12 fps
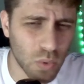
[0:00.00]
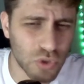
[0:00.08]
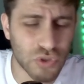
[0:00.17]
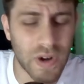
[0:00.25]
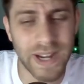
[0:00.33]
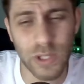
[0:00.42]

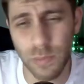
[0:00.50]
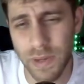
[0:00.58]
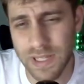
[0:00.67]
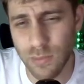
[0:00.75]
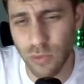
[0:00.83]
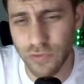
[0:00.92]
trying to
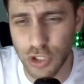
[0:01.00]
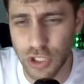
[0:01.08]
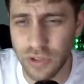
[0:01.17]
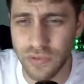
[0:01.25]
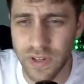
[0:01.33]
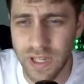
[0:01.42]
play the move
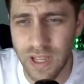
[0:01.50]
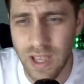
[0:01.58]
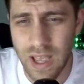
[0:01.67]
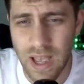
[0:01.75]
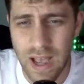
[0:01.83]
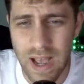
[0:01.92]
g3,
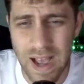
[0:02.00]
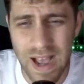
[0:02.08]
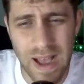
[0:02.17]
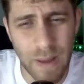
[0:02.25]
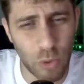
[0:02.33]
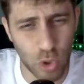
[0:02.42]

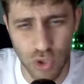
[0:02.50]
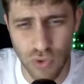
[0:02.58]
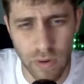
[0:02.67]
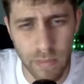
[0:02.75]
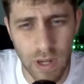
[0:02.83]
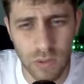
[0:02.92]
I'm not
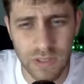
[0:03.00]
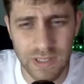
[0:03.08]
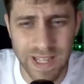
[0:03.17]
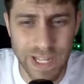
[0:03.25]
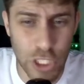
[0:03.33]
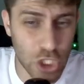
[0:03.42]
sure about it.
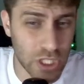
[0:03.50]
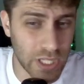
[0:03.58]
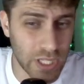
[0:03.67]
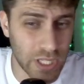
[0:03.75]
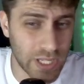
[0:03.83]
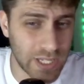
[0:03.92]
H
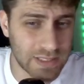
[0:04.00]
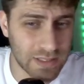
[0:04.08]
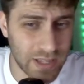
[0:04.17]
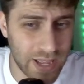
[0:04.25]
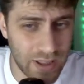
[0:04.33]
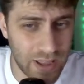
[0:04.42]
takes,
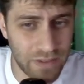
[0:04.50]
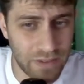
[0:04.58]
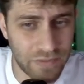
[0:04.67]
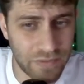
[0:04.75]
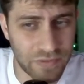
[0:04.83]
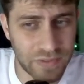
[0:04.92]
f
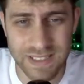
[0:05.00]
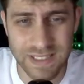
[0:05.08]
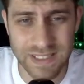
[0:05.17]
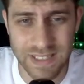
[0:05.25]
takes, and